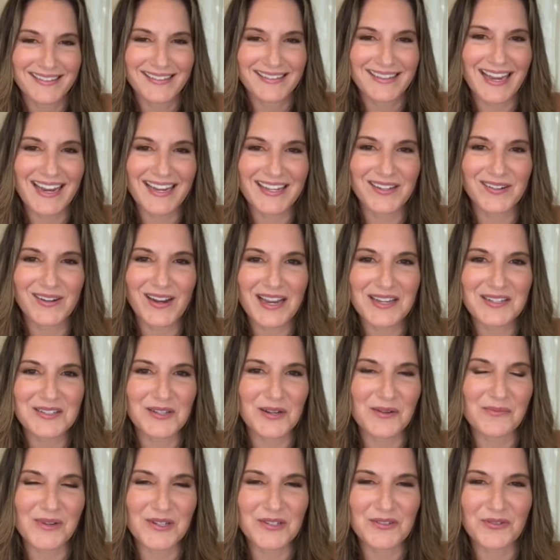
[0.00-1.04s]
Thank you guys
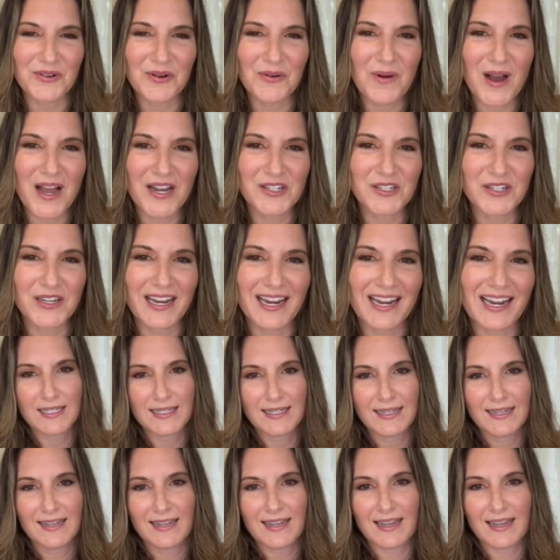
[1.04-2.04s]
so much for watching,